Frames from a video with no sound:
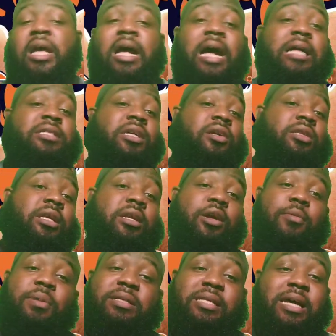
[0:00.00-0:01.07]
I chalked that
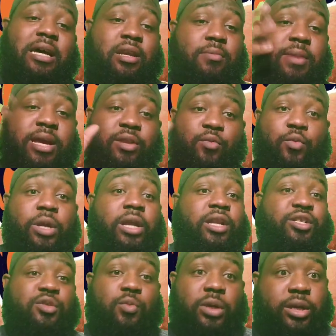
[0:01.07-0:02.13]
up as an automatic win
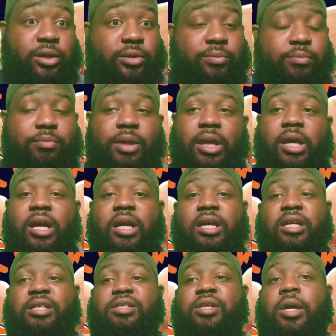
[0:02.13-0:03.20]
as well
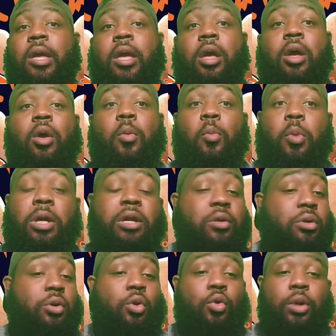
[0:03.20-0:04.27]
because we
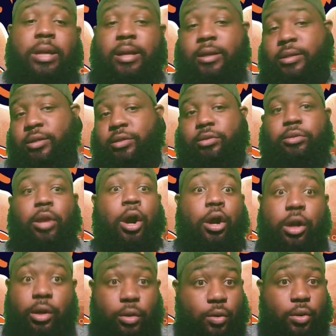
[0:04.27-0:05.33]
don't know who their
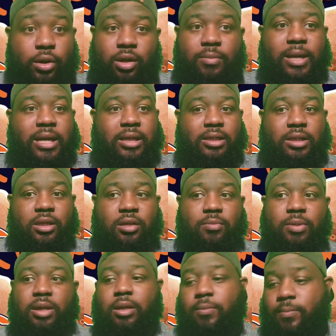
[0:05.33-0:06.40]
starting quarterback is going to
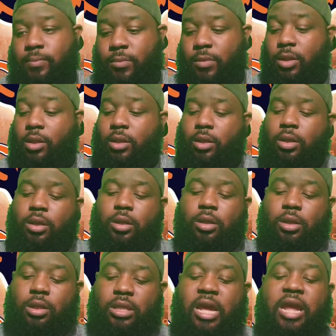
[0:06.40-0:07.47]
be.
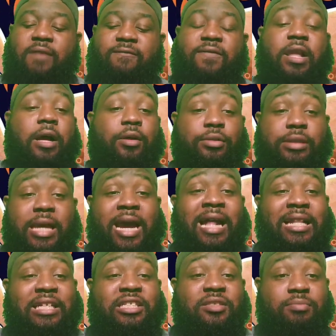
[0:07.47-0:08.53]
They've lost
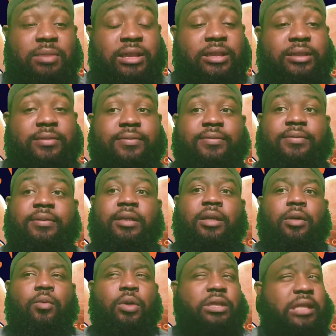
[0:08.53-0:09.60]
Alex Smith,
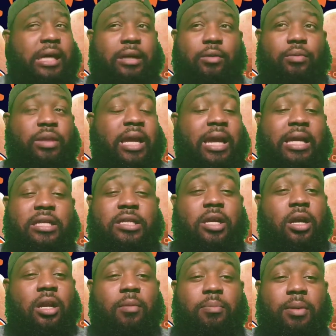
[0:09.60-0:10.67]
which I don't think he's
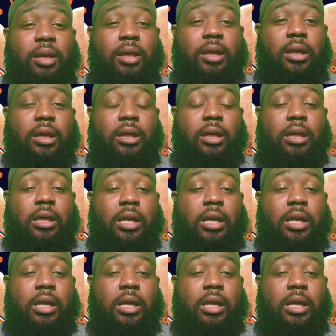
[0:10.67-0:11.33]
going to be